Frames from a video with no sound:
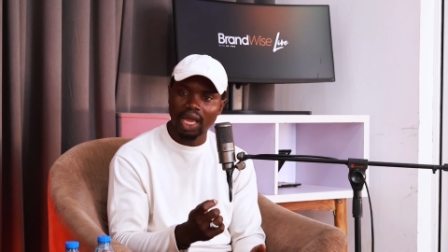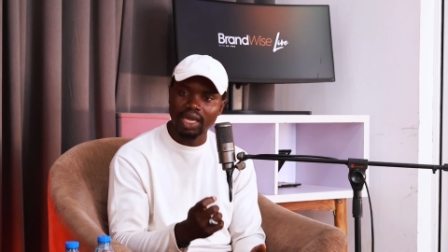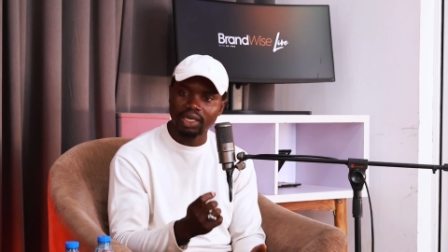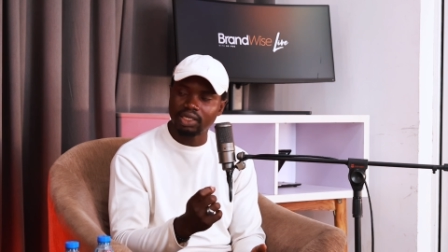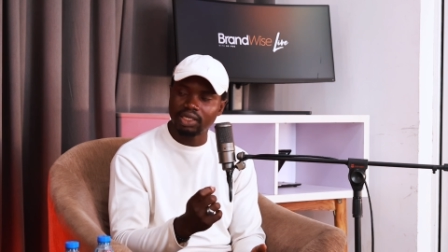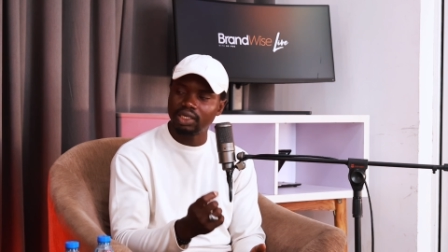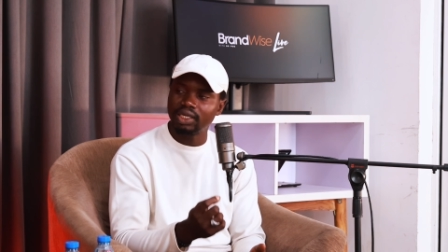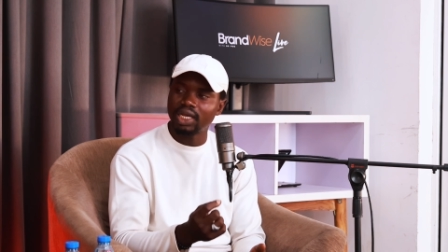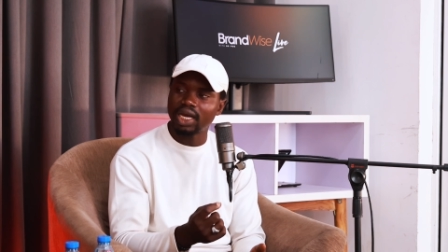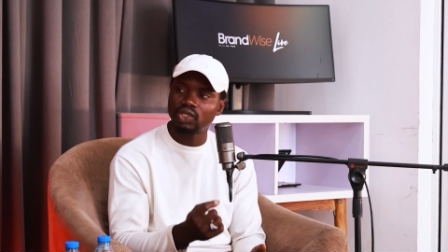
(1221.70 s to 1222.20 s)
I
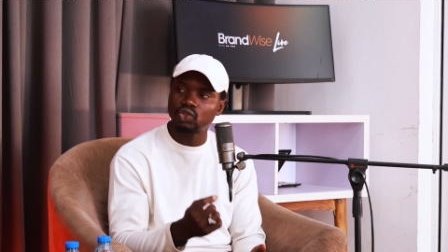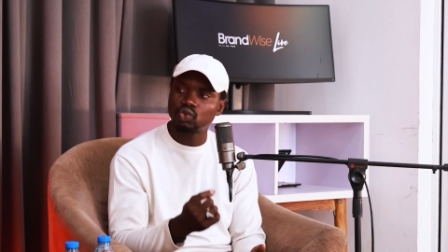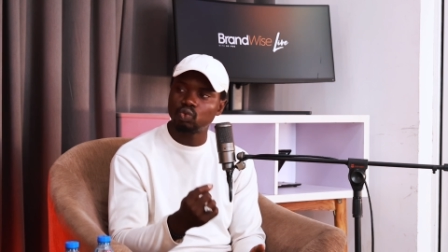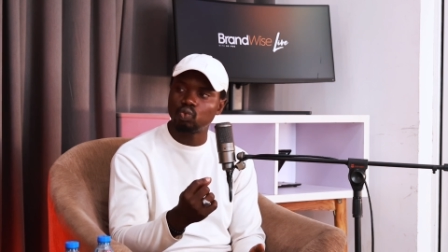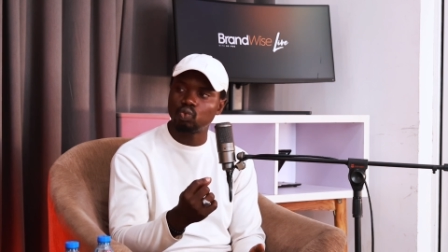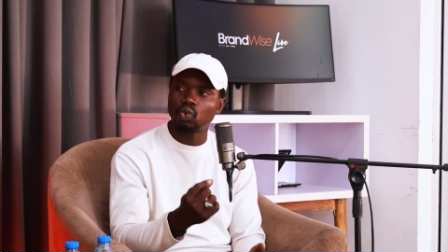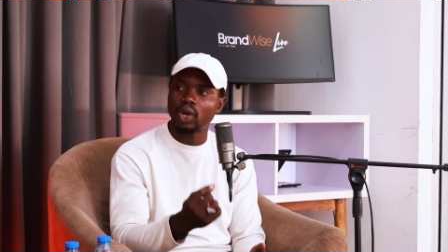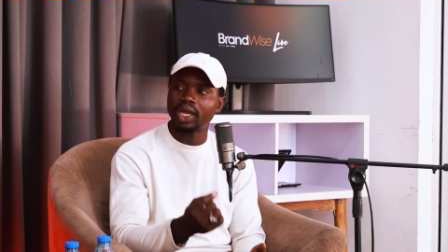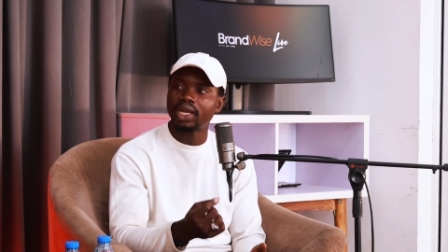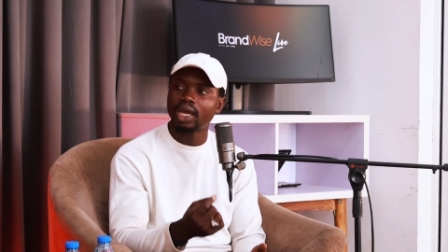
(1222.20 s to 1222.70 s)
did that
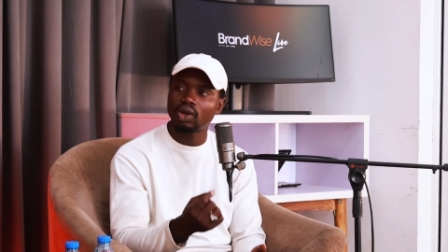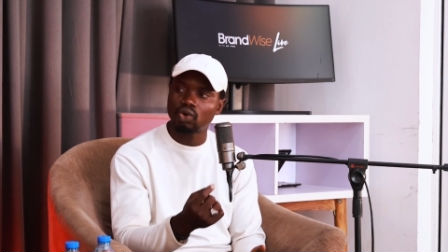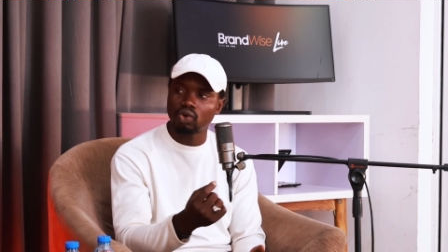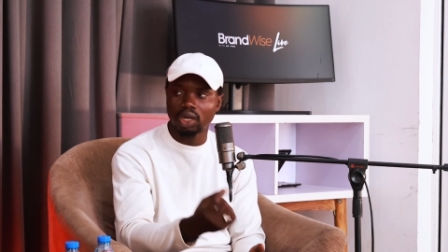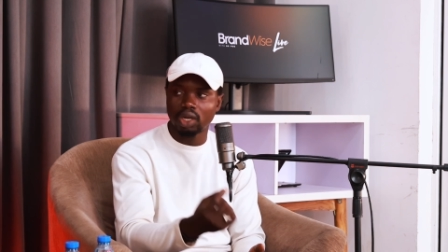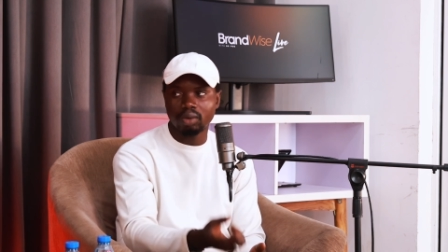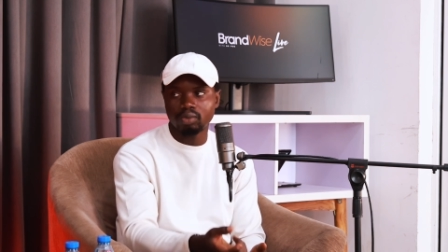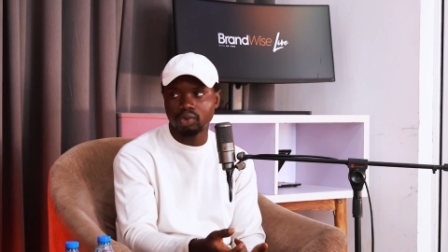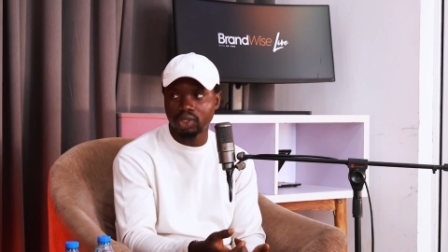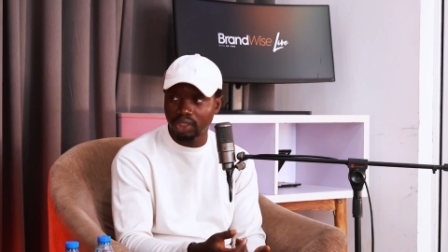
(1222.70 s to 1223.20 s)
when I
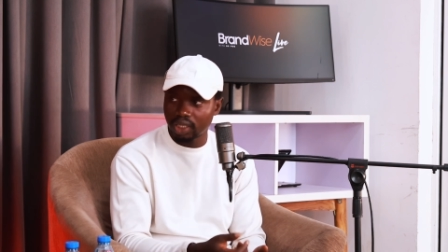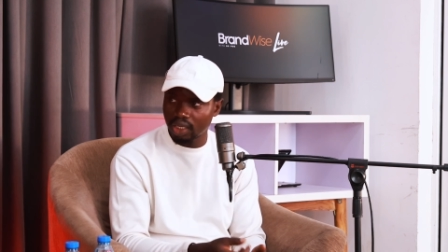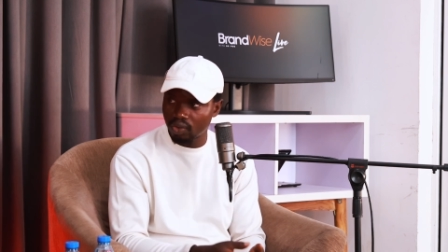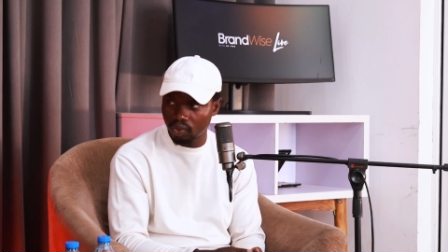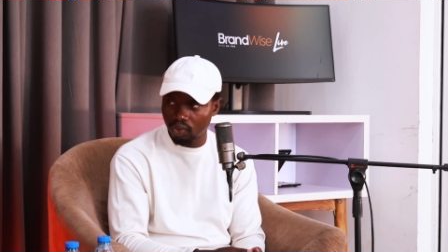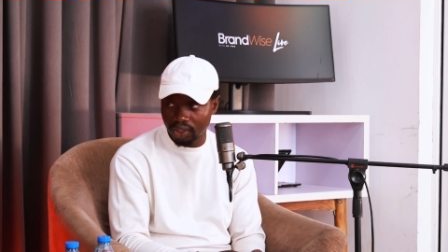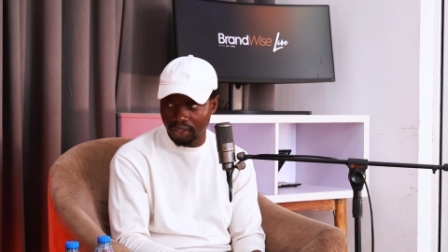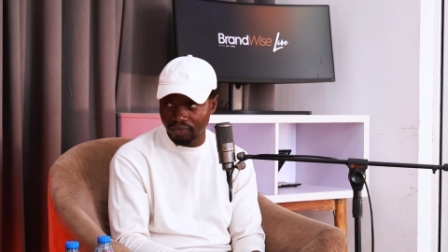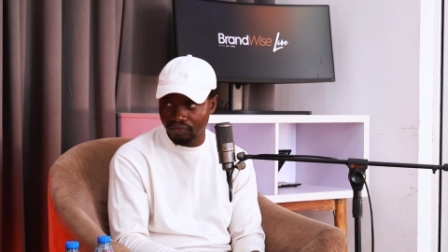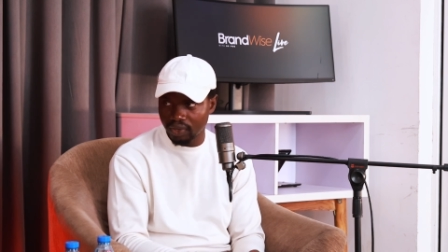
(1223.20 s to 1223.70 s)

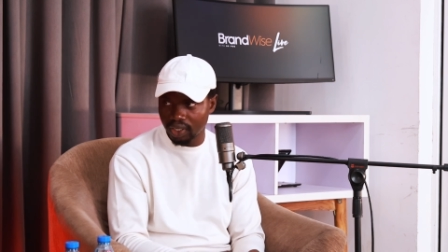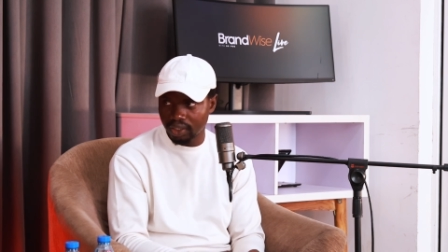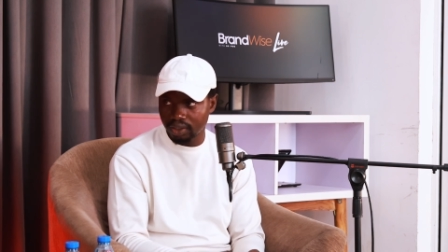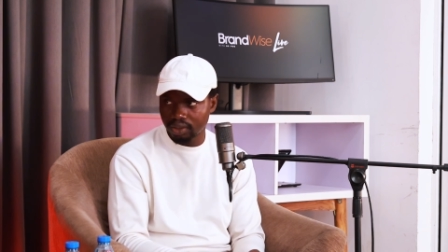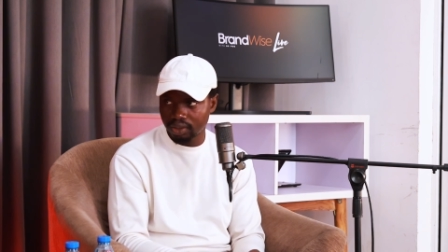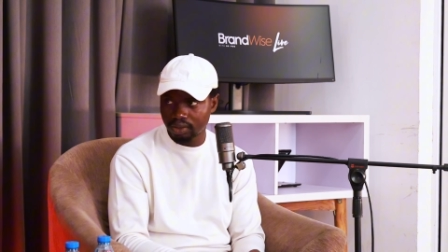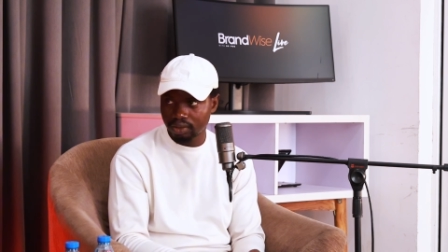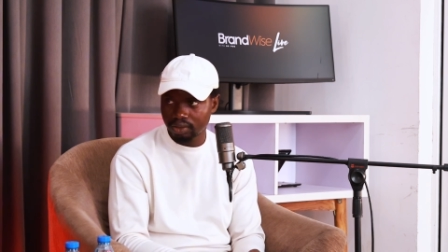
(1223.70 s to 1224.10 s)
collaborated with a friend,